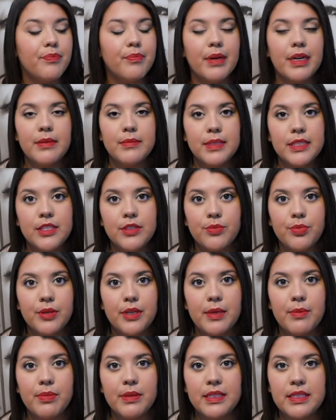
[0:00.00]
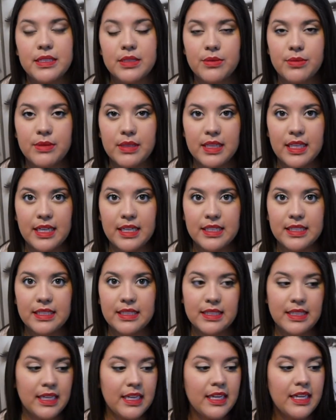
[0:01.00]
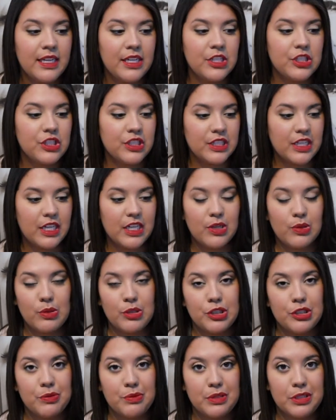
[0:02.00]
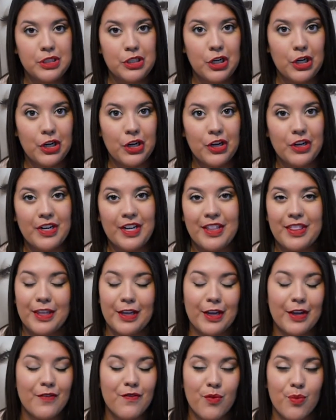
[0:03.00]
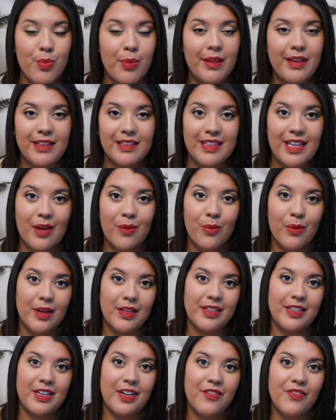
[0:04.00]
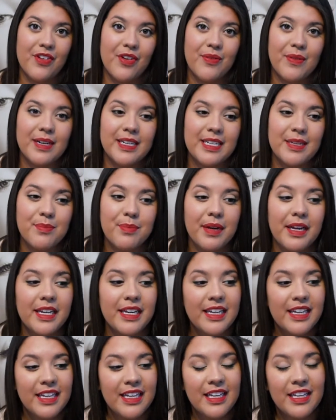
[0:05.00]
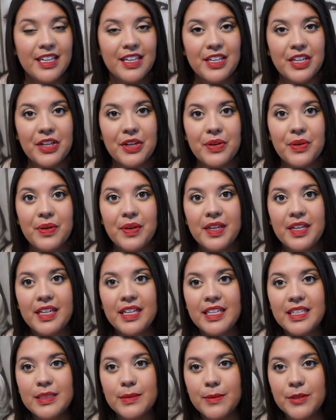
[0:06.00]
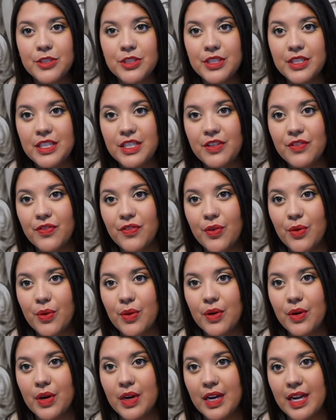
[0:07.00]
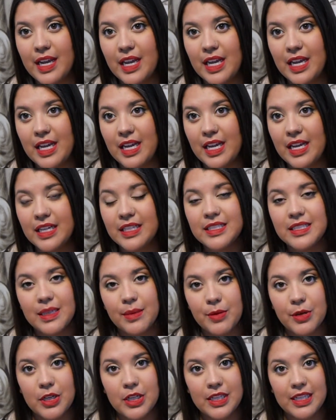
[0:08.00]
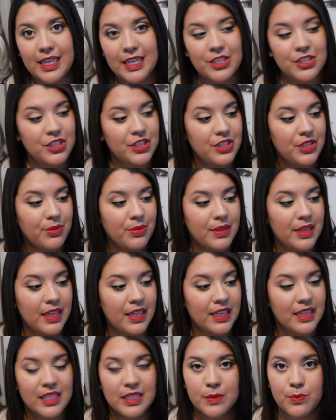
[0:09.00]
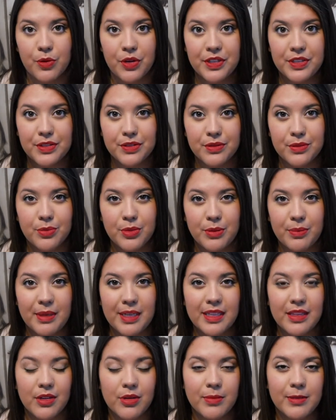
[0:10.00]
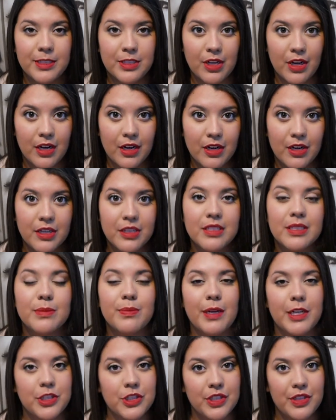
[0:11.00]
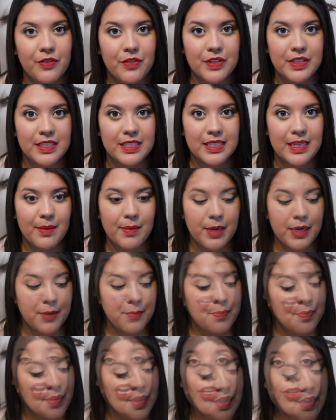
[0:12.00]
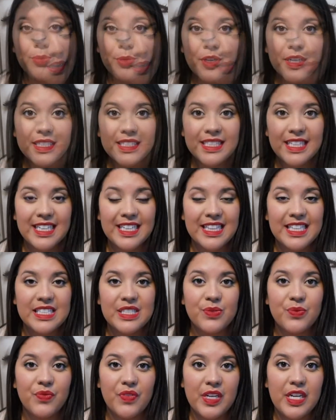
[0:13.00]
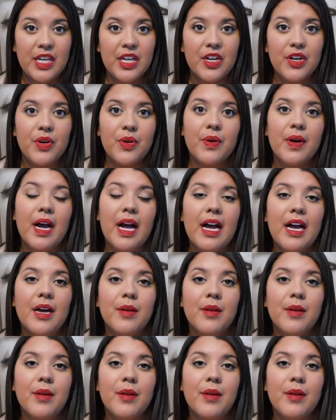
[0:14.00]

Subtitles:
But I'm still pretty pleased with this. Just kind of wish it was darker, and I think I've repeated that well enough already, but, especially for a summer collection, you would think this bronzer would be a little bit darker, especially for the summer. I hope you guys liked this video.